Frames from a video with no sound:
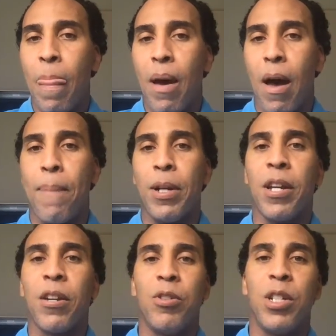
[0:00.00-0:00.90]
a
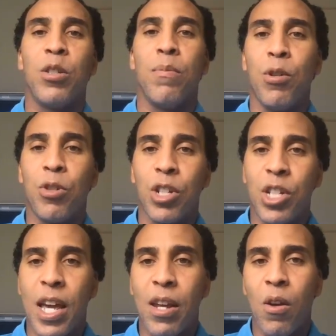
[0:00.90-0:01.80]
particular distribution
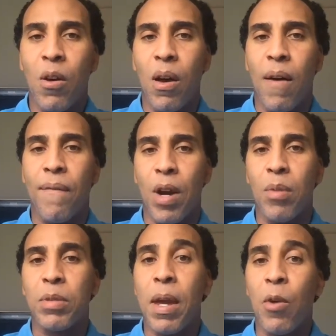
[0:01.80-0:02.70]
channel, uh,
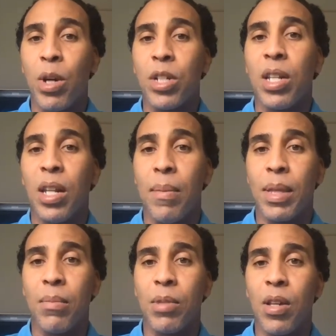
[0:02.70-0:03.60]
firms may wish to
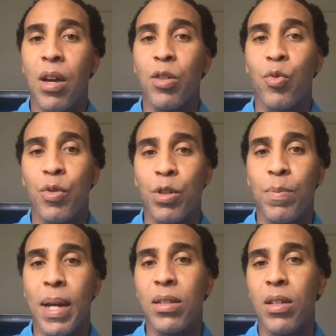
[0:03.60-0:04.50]
limit themselves with
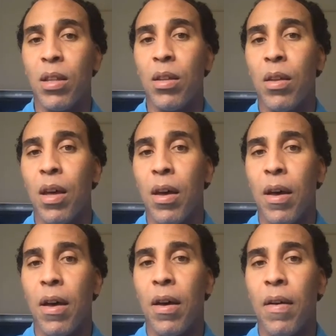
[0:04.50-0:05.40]
respect to the,
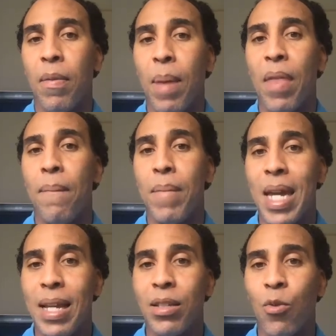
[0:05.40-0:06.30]
uh, by the
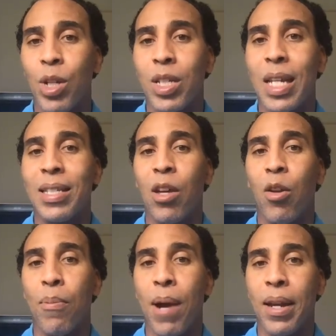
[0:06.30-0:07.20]
means in which they sell
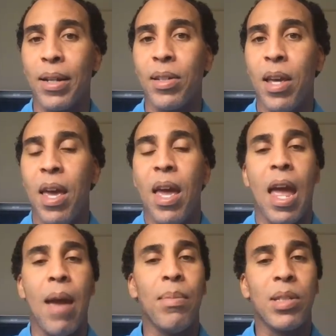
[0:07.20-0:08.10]
their products.
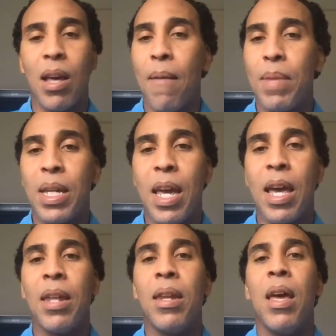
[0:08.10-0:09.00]
Amazon
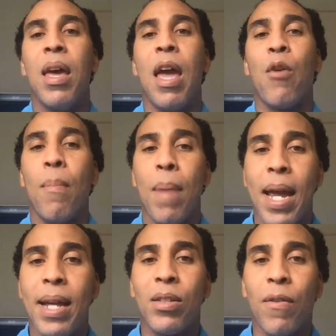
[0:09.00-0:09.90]
began and
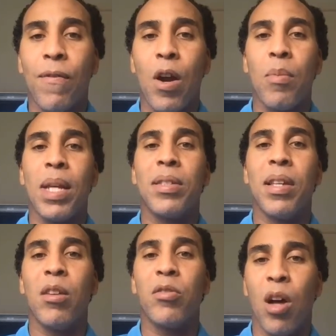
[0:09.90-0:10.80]
remains a firm that
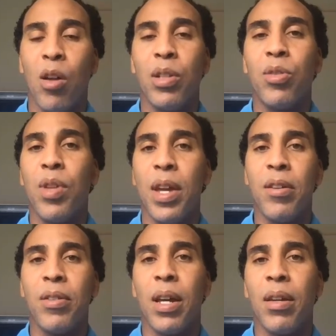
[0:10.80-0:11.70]
sells only through the
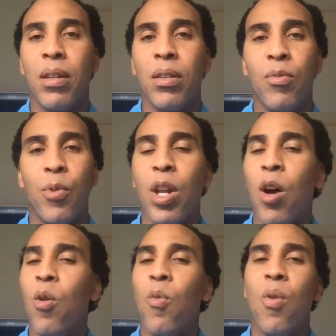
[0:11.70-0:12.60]
internet. We
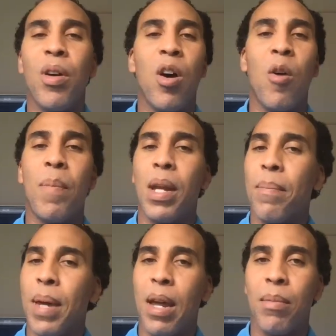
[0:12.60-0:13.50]
don't want to open
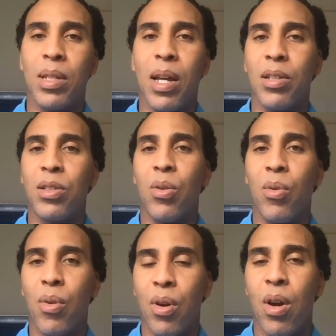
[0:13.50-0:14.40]
up an Amazon
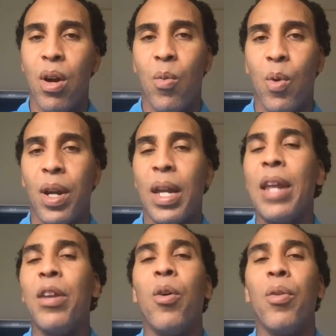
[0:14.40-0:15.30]
store where, and
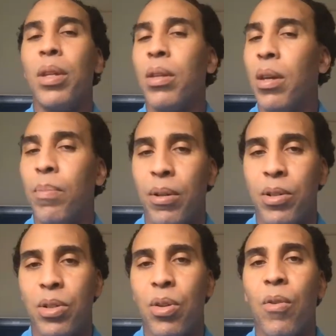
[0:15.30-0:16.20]
I know that they
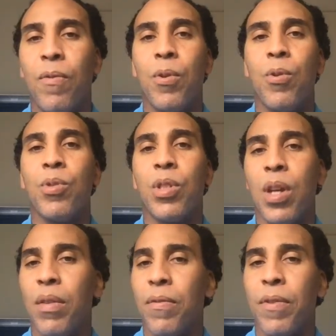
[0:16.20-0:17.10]
purchase Whole Foods and
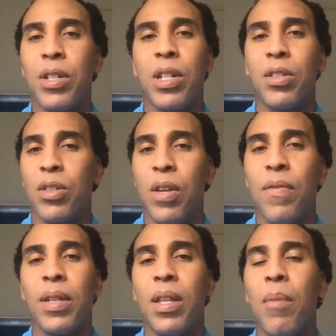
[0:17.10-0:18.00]
you know, the Fresh Kitchen and
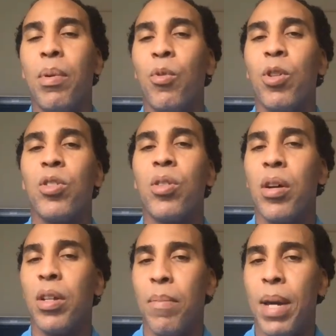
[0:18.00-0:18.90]
stuff like that, but we're just
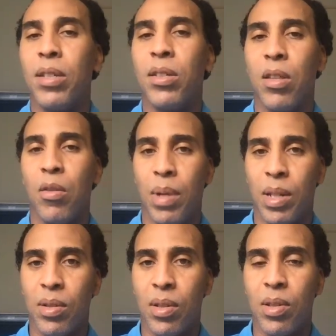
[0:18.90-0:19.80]
talking the basis of their
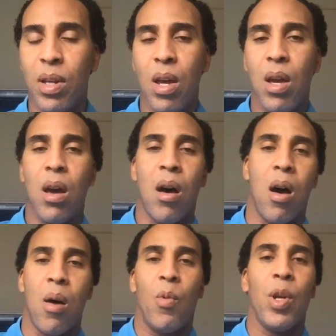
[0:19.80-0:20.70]
business.
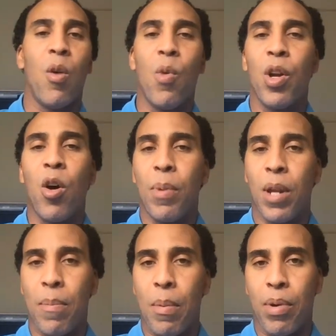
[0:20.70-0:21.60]
Um, we don't want to open
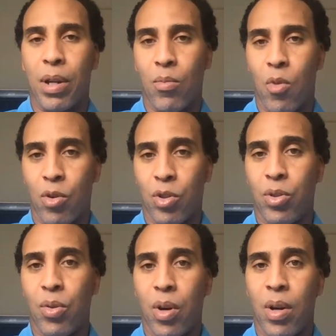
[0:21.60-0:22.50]
up a brick and mortar
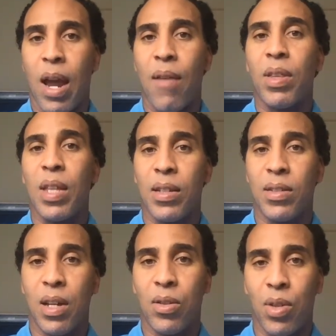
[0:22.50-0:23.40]
store. Everything's
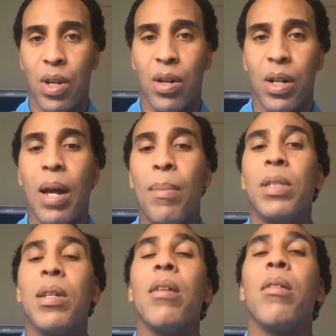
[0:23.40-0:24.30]
done through the internet. And I'm
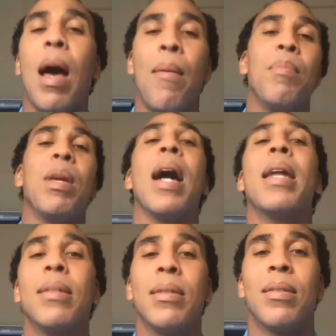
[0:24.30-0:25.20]
gonna tell you, I'm gonna be
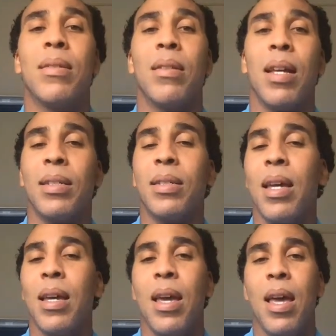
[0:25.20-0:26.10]
honest. Like I
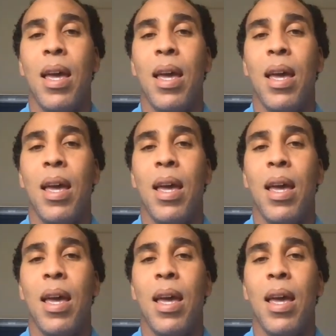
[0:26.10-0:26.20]
said,